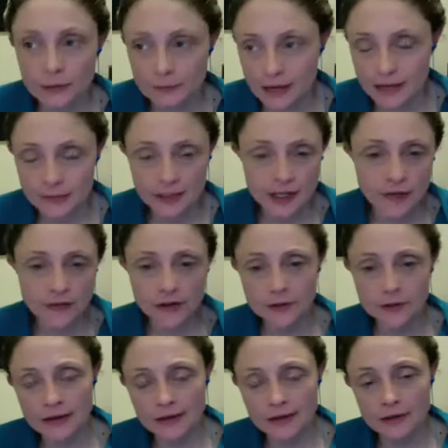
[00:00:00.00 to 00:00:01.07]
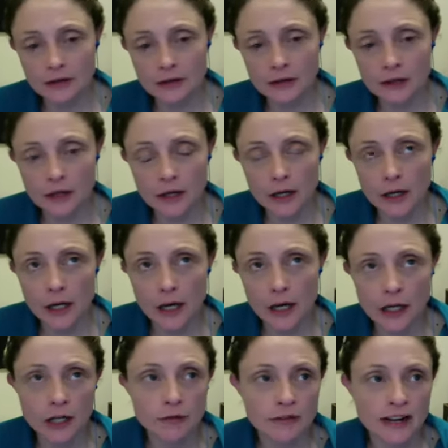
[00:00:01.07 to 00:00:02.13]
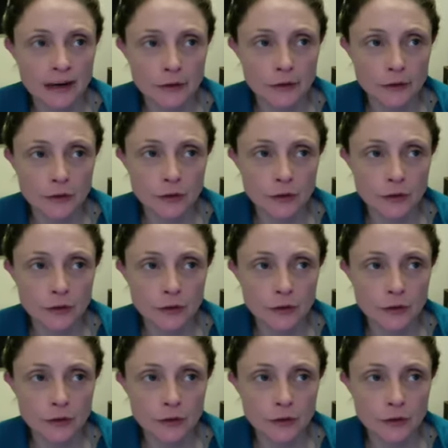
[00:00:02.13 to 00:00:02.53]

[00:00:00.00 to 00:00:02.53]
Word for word: maybe if you're in a career or,